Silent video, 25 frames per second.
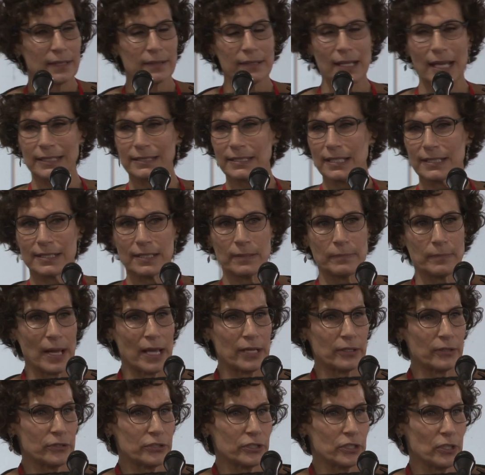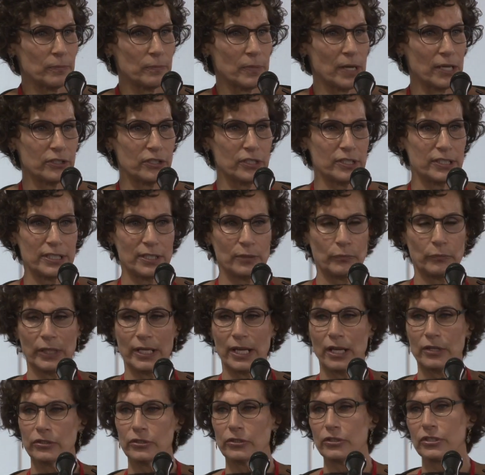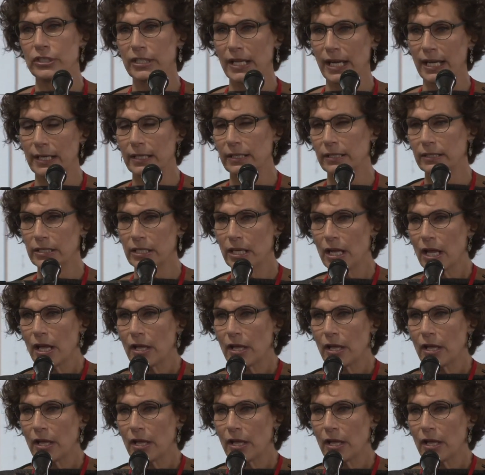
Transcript: That doesn't matter so much as that we understand